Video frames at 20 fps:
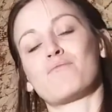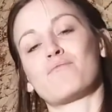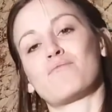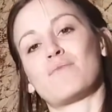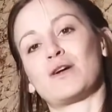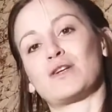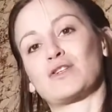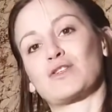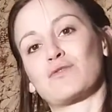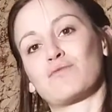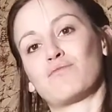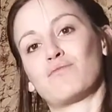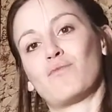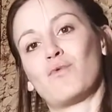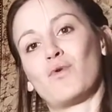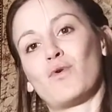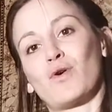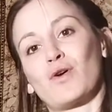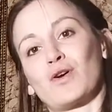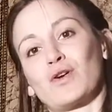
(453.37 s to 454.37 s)
much
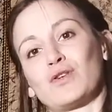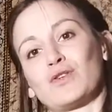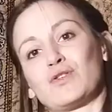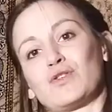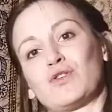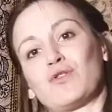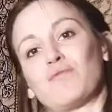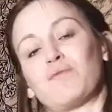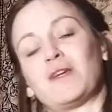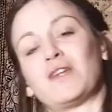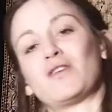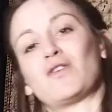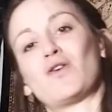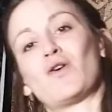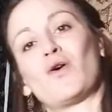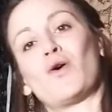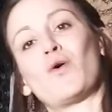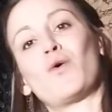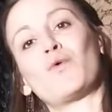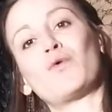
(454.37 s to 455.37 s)
more to be
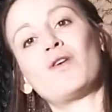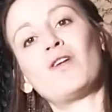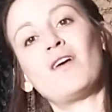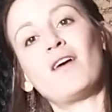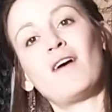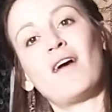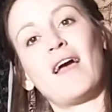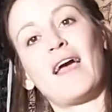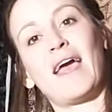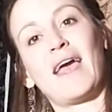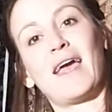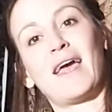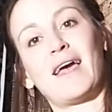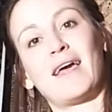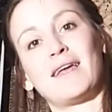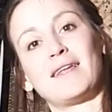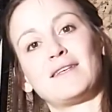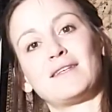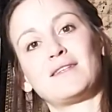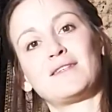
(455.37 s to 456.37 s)
known,
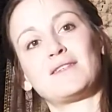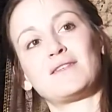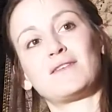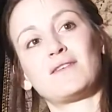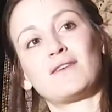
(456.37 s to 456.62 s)
and